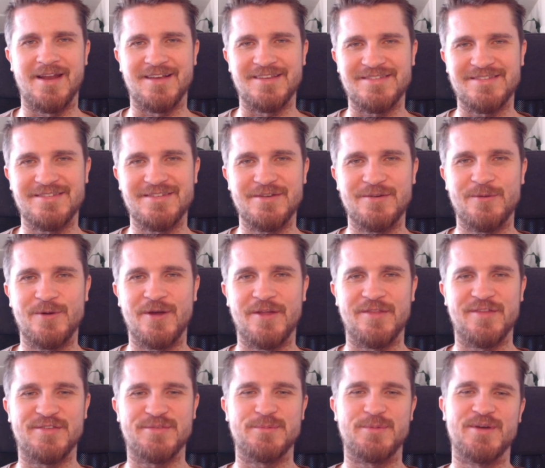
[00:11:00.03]
I still got
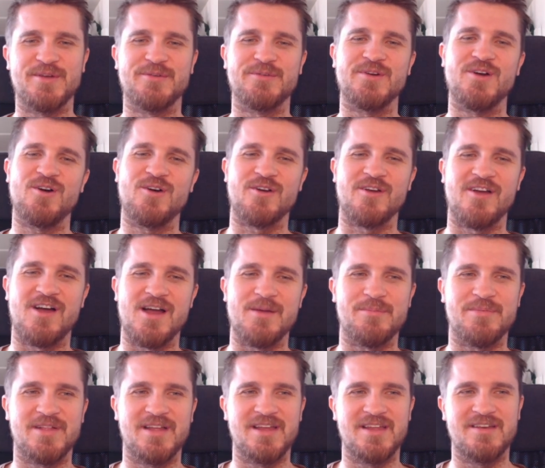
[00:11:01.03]
this one wrong. I
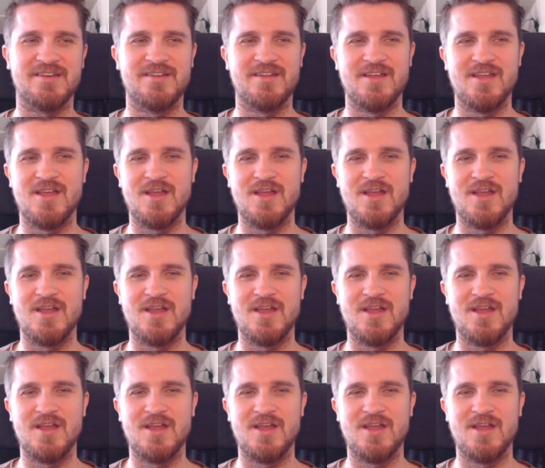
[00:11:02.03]
played